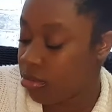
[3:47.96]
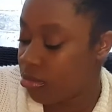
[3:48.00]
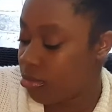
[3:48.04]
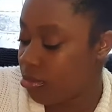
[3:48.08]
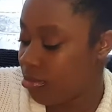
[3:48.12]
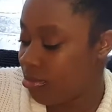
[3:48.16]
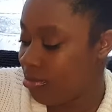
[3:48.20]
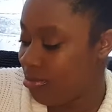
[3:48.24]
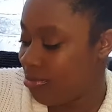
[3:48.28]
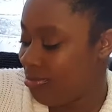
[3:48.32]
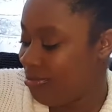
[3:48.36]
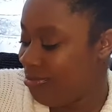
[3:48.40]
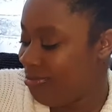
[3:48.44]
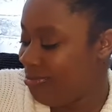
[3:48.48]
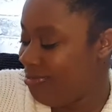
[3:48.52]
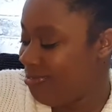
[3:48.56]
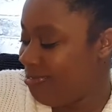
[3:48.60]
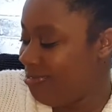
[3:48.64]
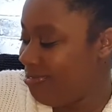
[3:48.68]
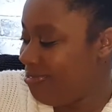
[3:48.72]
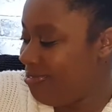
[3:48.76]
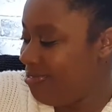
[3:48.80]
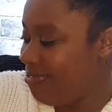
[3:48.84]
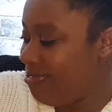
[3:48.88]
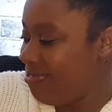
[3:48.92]

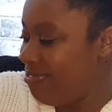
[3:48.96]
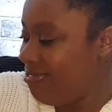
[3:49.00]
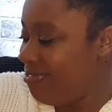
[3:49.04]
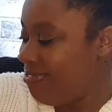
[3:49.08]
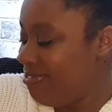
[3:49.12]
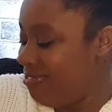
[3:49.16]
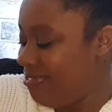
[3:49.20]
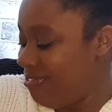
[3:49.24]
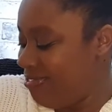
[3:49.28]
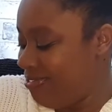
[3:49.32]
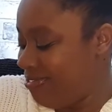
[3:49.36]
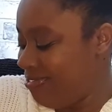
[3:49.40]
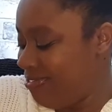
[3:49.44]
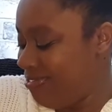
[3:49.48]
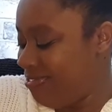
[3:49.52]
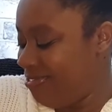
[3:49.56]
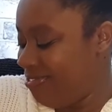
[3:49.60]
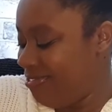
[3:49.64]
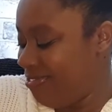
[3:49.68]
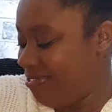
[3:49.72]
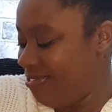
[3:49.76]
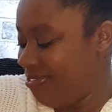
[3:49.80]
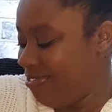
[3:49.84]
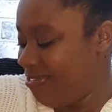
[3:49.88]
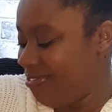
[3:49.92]

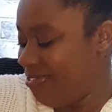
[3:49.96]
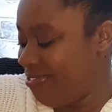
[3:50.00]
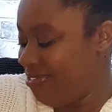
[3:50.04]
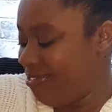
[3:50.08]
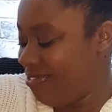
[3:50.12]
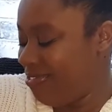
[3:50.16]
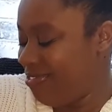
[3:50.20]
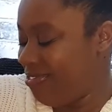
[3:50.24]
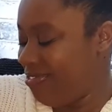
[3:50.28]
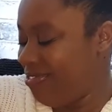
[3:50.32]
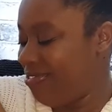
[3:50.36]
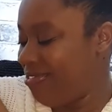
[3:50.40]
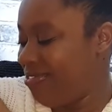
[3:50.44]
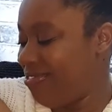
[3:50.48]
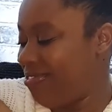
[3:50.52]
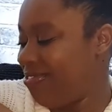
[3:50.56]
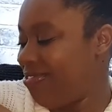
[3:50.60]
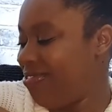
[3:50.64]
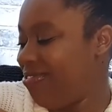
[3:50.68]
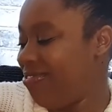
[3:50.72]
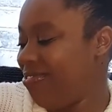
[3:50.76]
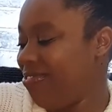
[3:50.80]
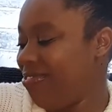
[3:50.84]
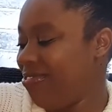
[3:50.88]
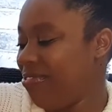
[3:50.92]

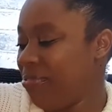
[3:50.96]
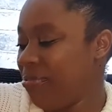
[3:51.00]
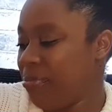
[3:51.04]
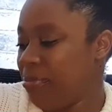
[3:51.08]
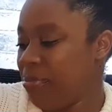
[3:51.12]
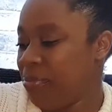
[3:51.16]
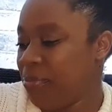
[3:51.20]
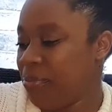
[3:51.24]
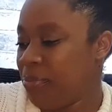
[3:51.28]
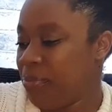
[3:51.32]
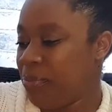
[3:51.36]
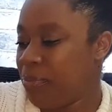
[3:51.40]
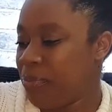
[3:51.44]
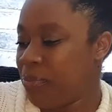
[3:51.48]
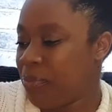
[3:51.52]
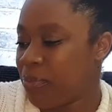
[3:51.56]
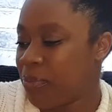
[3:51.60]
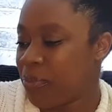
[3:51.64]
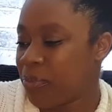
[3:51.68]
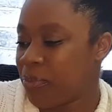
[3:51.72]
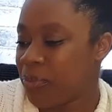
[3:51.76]
[no speech]